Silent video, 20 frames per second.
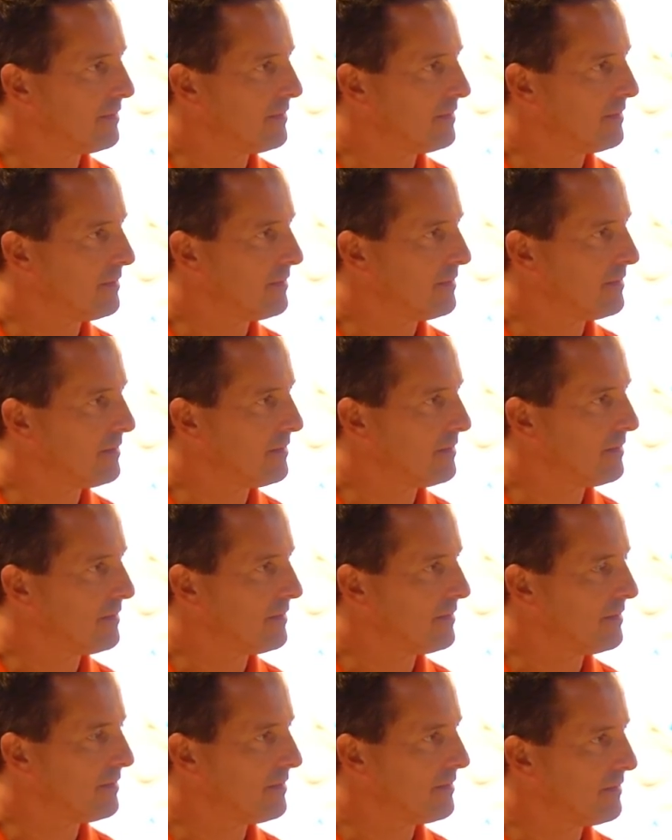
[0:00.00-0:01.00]

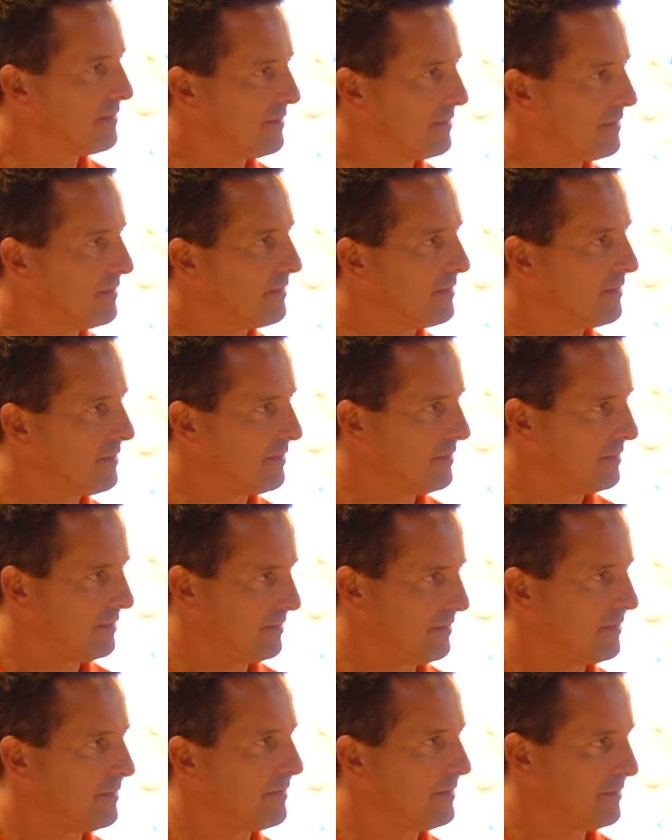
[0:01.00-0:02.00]

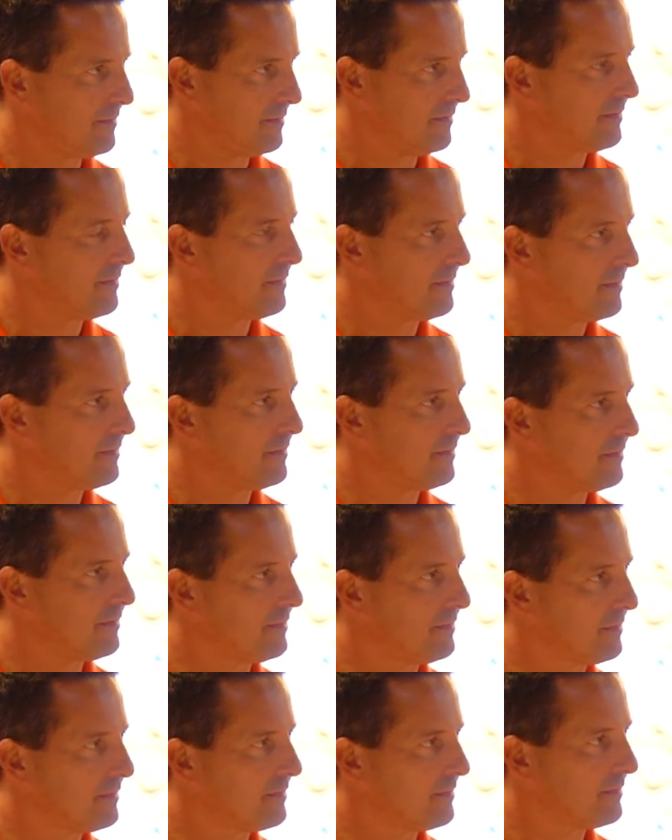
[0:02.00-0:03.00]

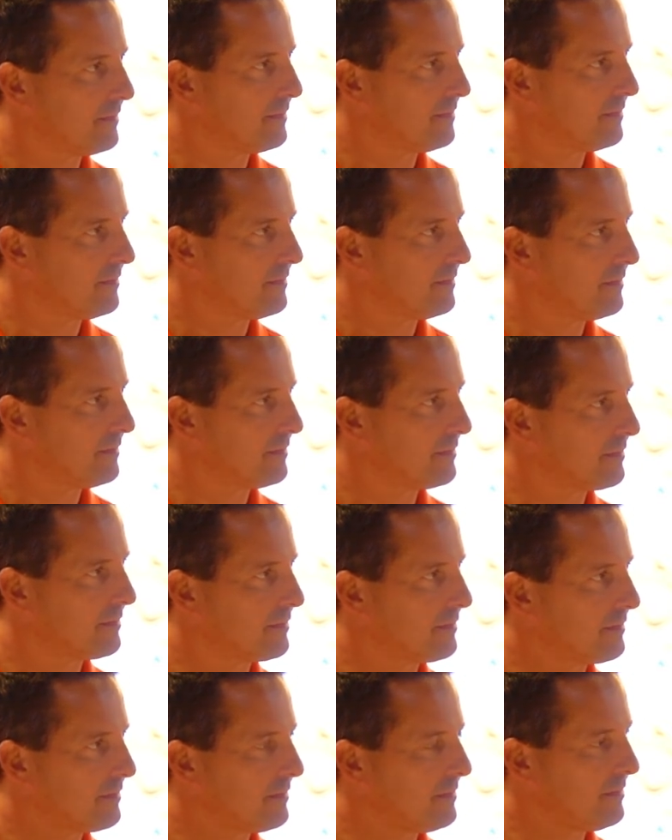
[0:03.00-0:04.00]

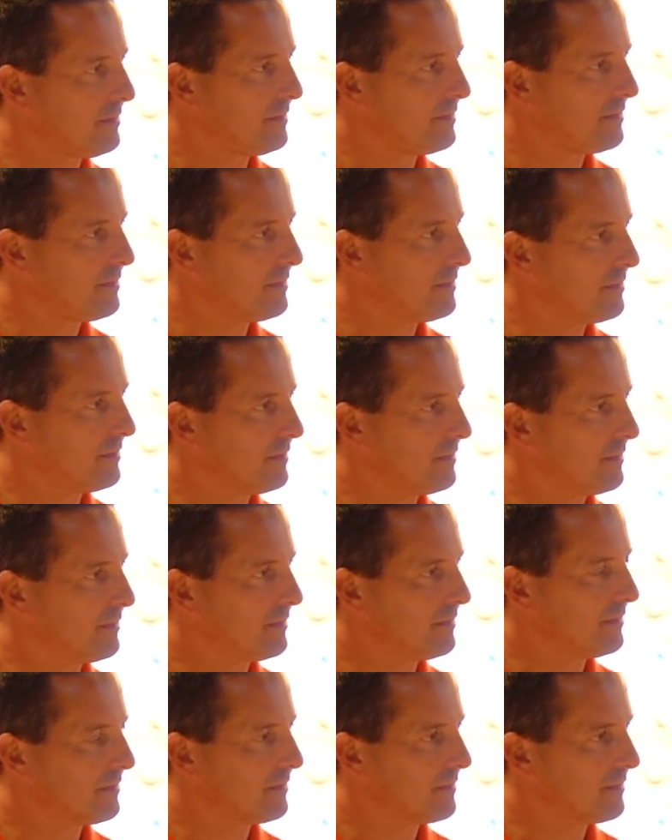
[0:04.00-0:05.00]

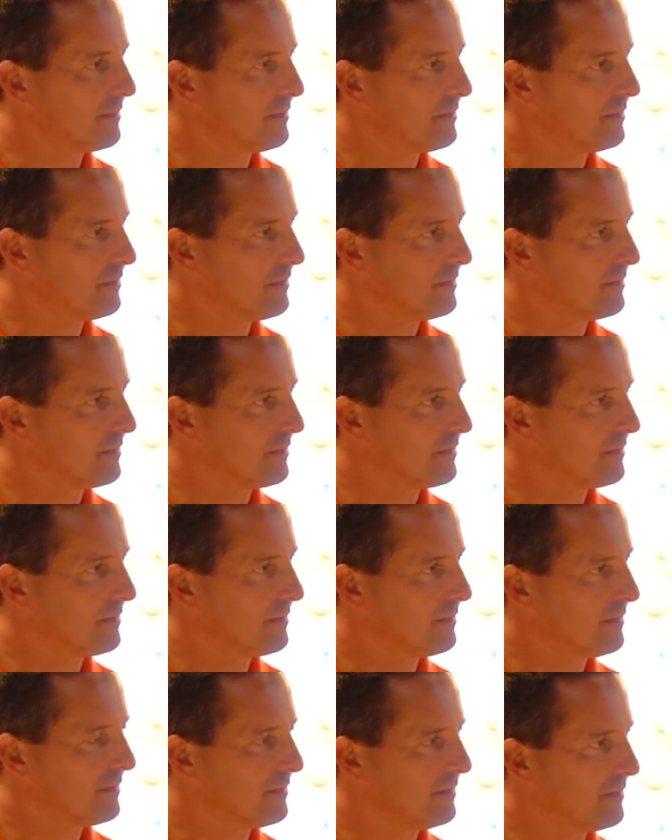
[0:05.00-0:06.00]

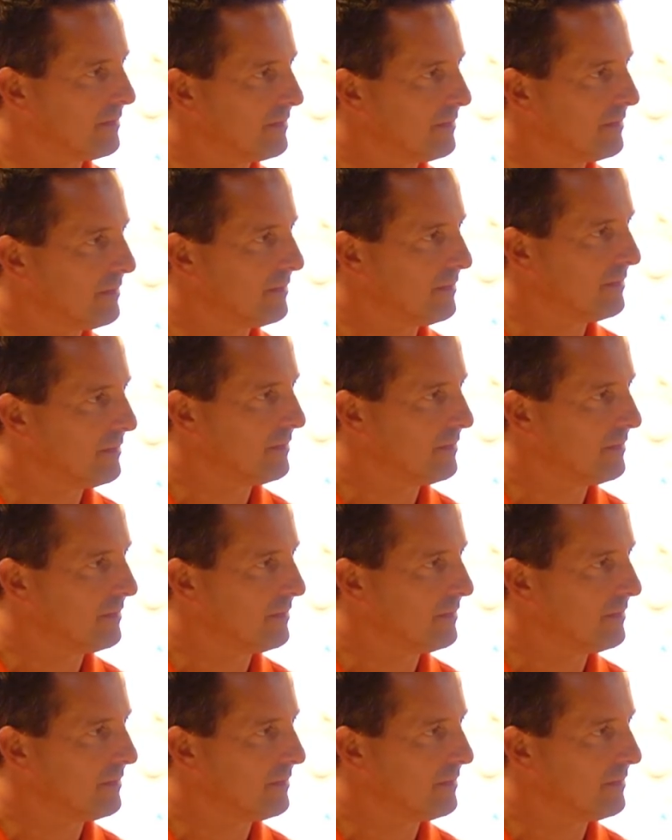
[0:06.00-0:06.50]
This person isn't speaking.